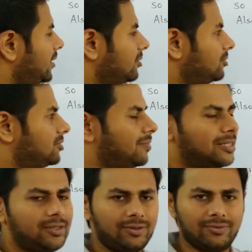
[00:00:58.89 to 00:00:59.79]
enclosed by
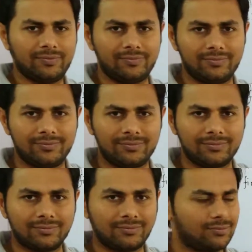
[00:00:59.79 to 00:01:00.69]
the cube.
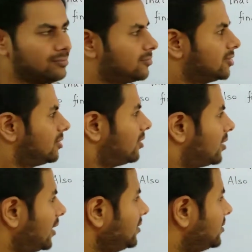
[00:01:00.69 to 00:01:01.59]

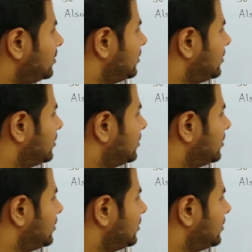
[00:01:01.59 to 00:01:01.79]
Alright,